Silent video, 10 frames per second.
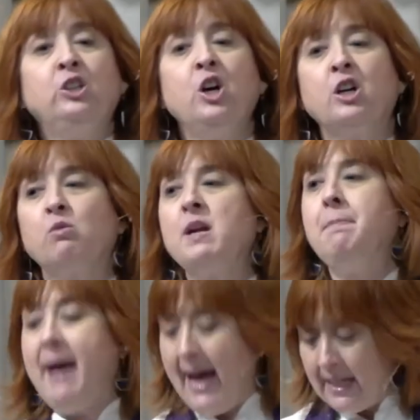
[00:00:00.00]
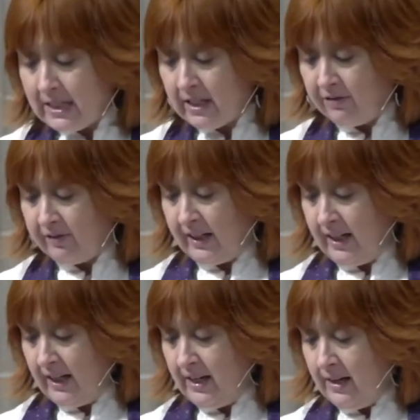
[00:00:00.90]
to look
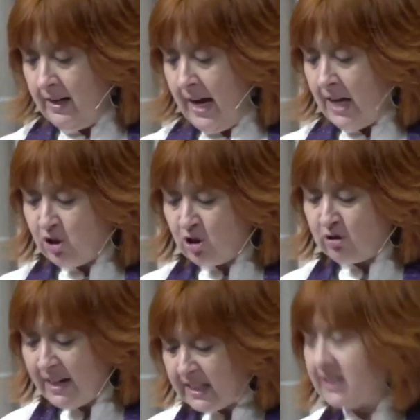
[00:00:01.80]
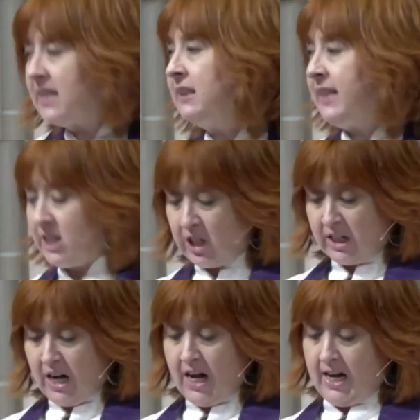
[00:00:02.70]
repentively and trustingly
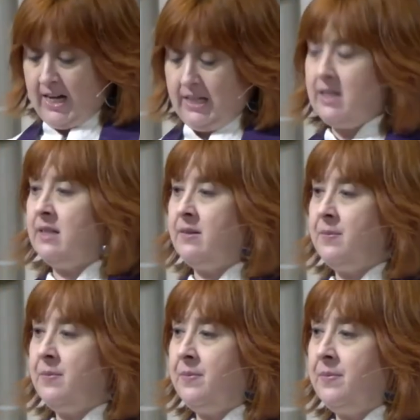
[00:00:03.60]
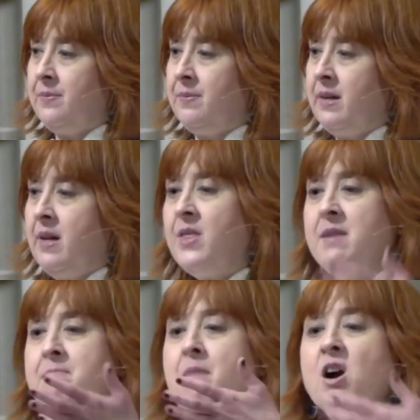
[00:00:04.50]
to God,
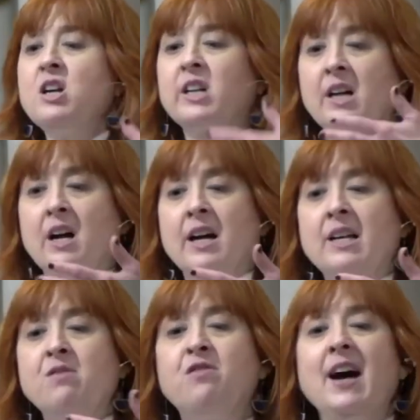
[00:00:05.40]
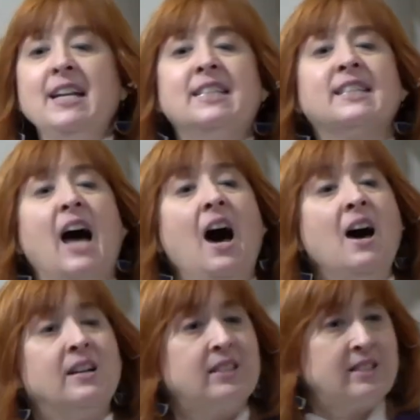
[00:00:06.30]
then Mark invites
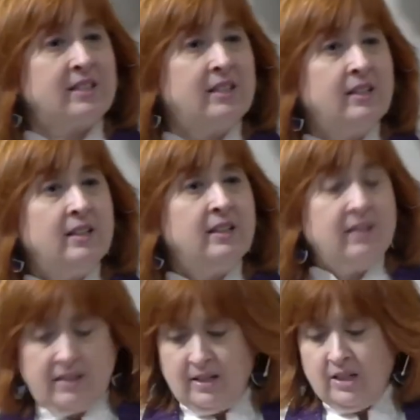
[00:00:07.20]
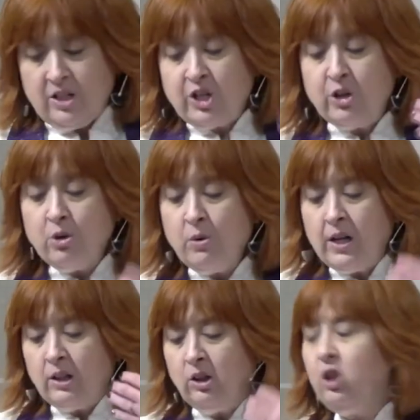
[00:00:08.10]
us
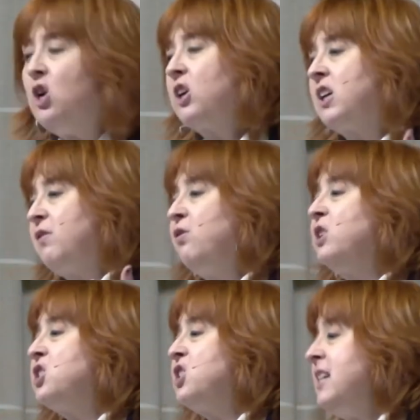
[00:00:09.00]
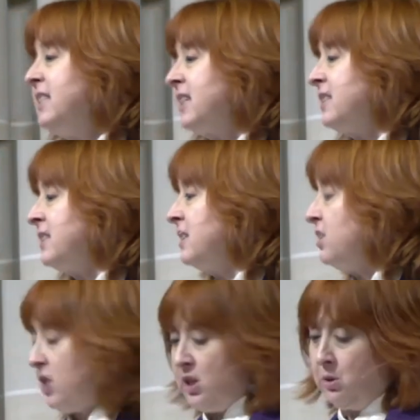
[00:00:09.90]
to look for
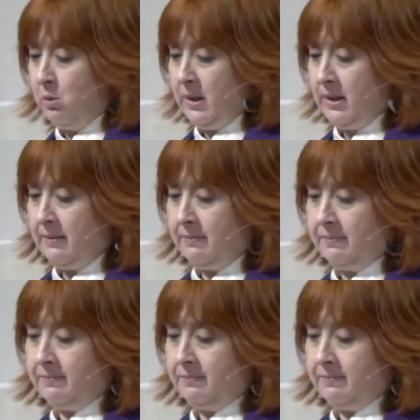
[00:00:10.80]
Jesus too.